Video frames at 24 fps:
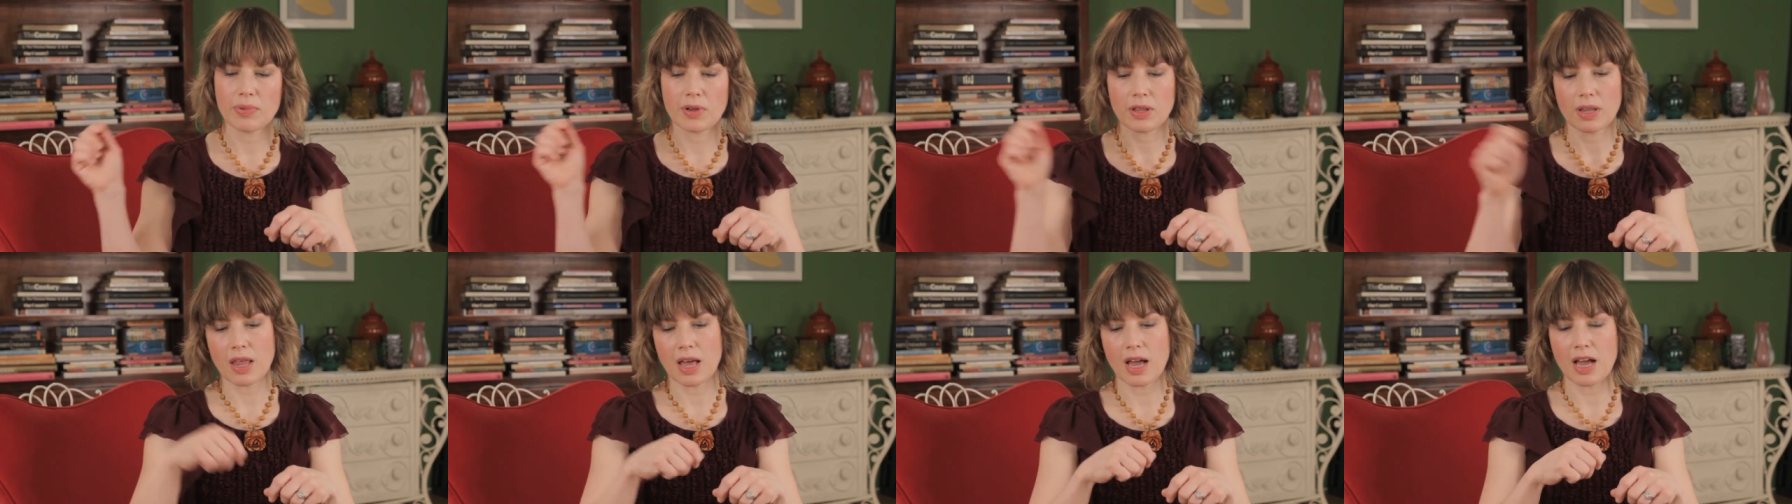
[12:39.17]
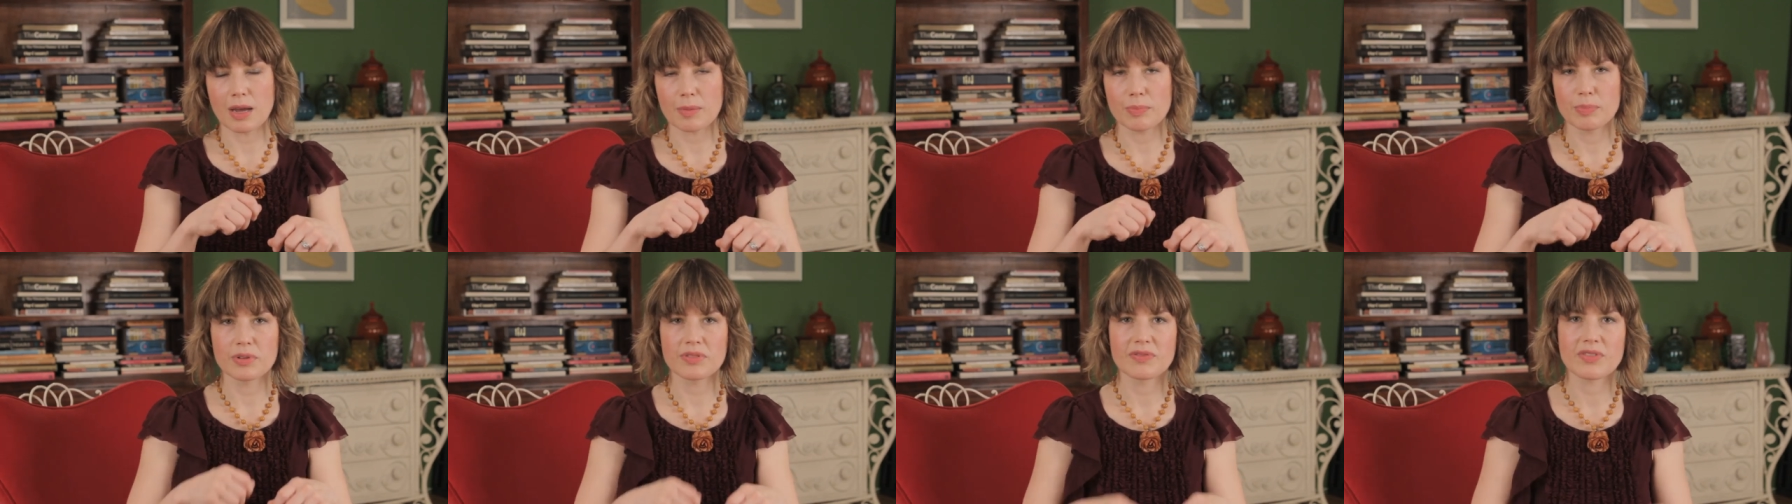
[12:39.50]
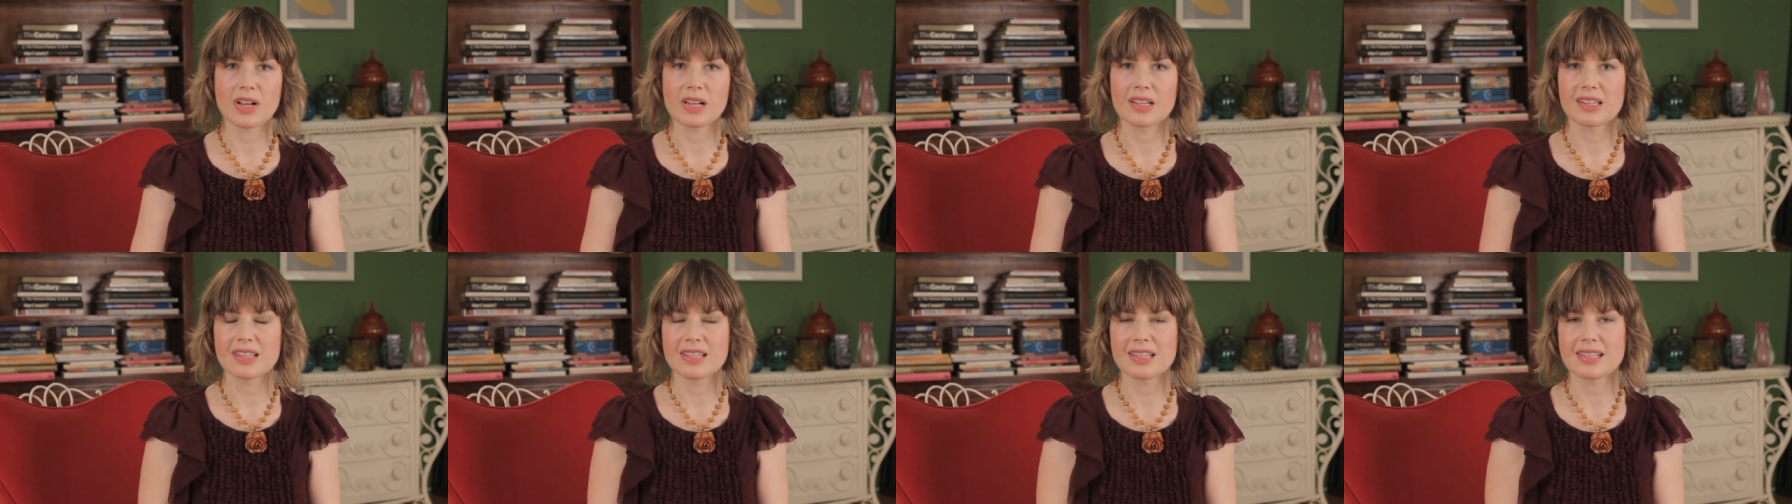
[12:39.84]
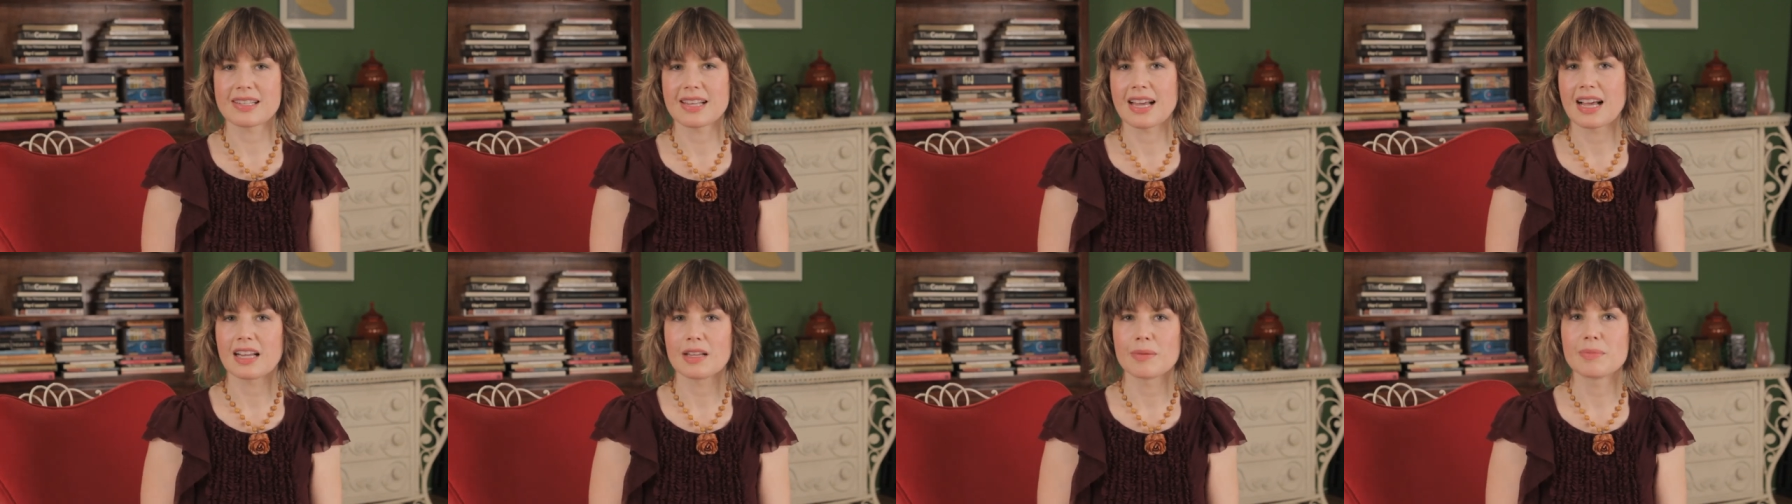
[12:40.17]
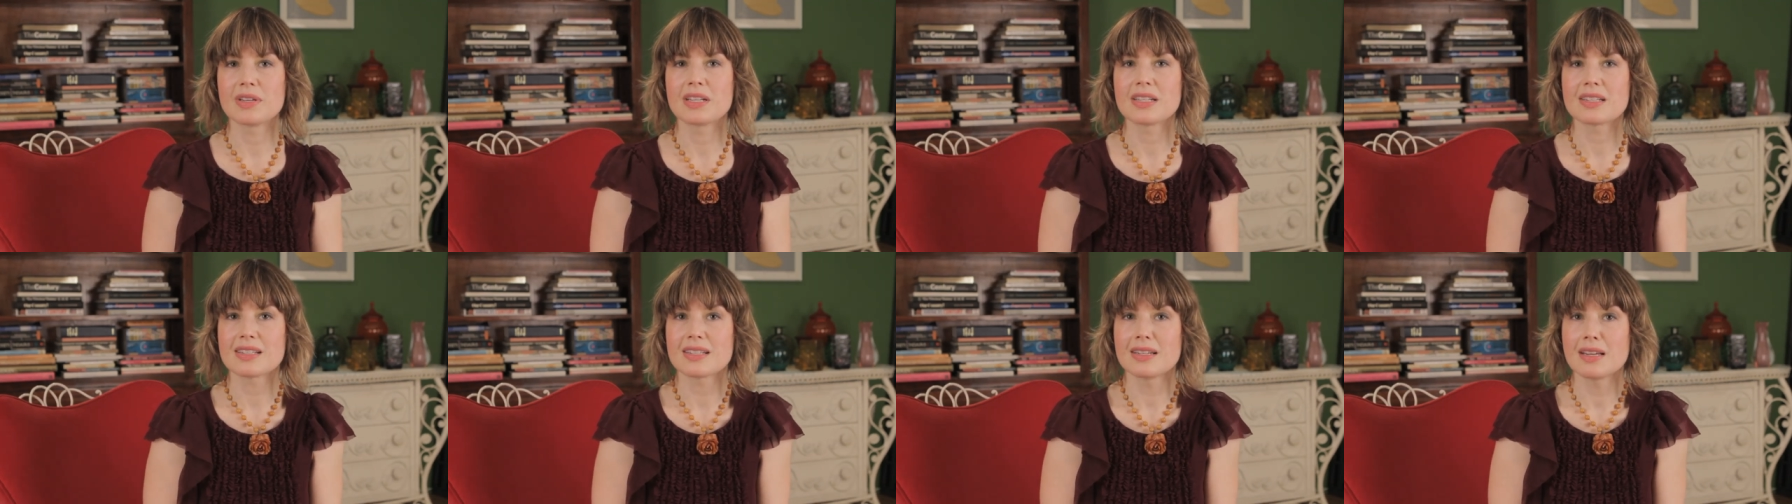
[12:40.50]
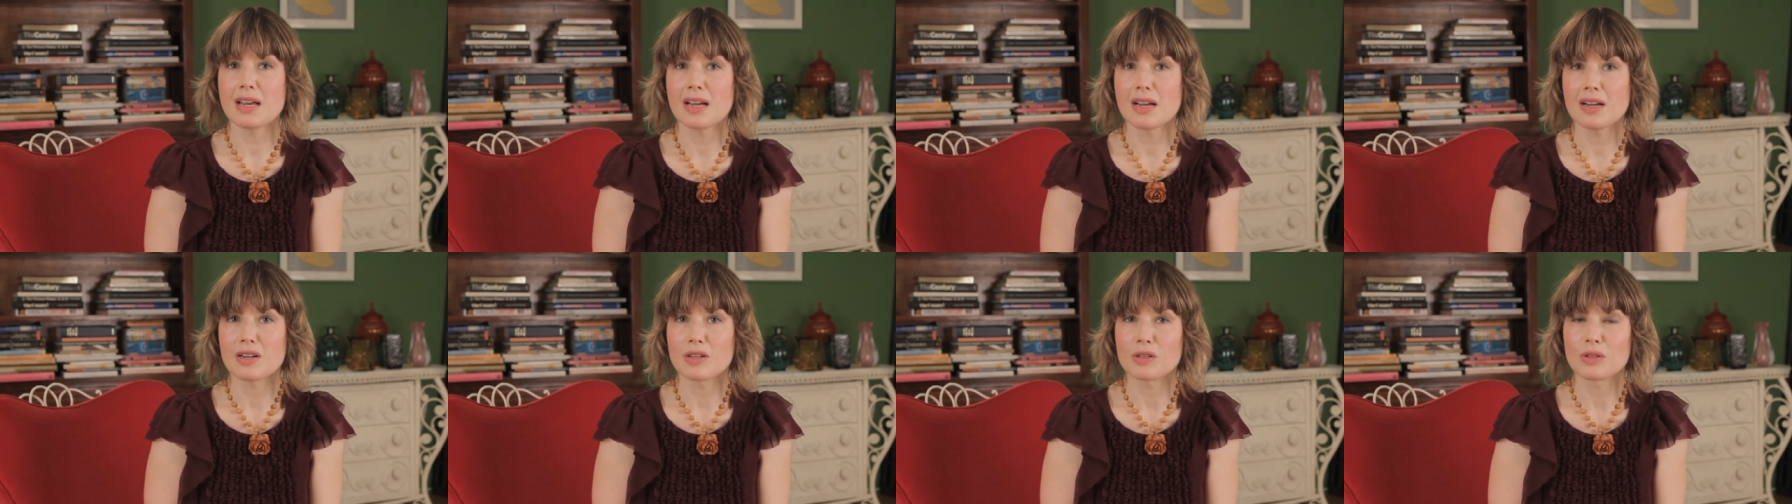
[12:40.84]
glop of all of these elements.
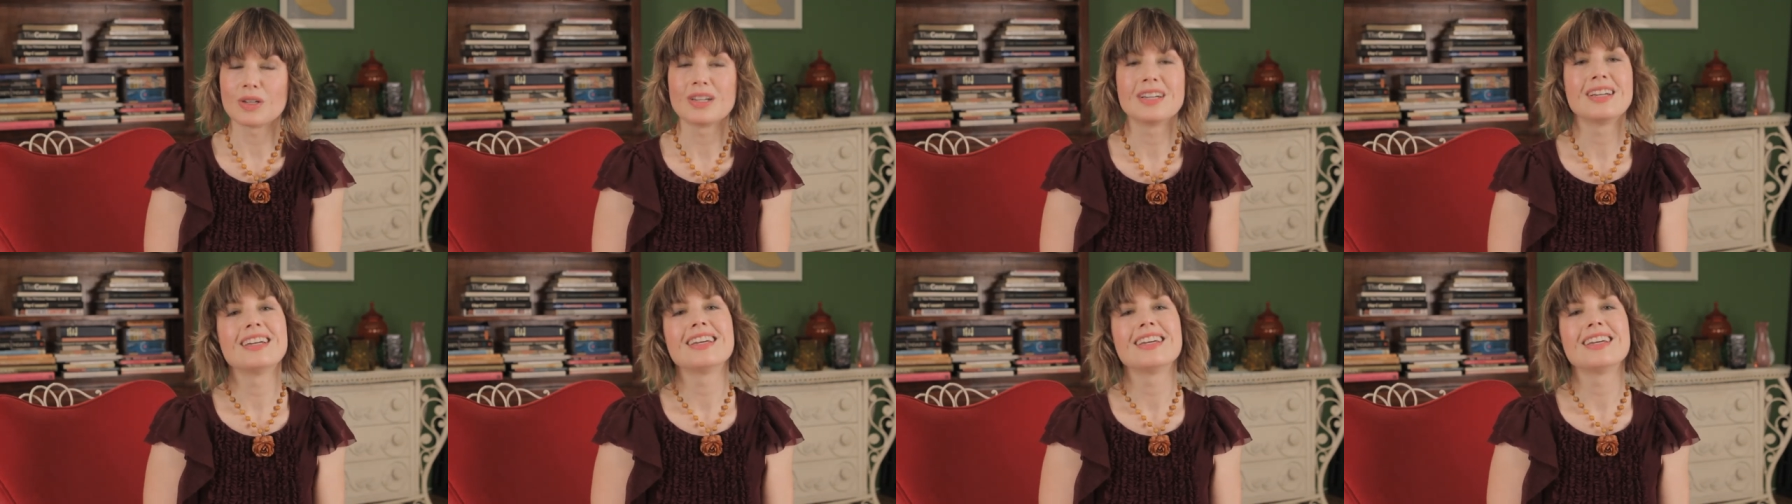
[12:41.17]
No,